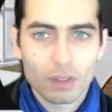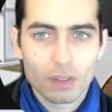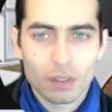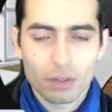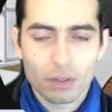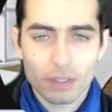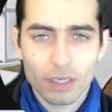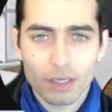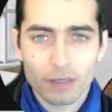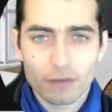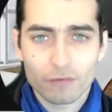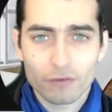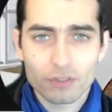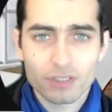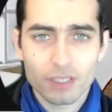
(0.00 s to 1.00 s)
Okay,
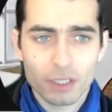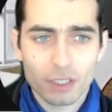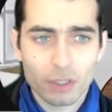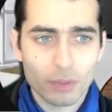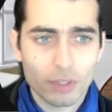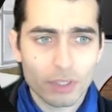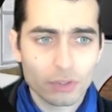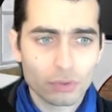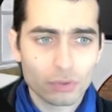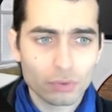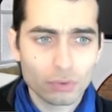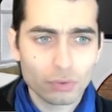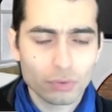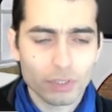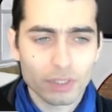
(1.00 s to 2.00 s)
first thing you want to do
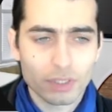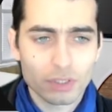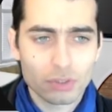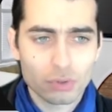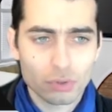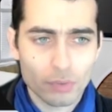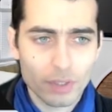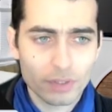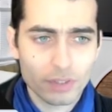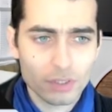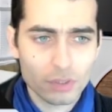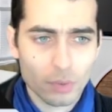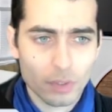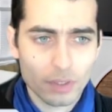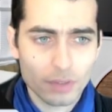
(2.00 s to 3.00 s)
is to run this
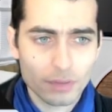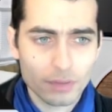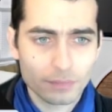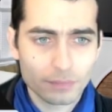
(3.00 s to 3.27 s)
one,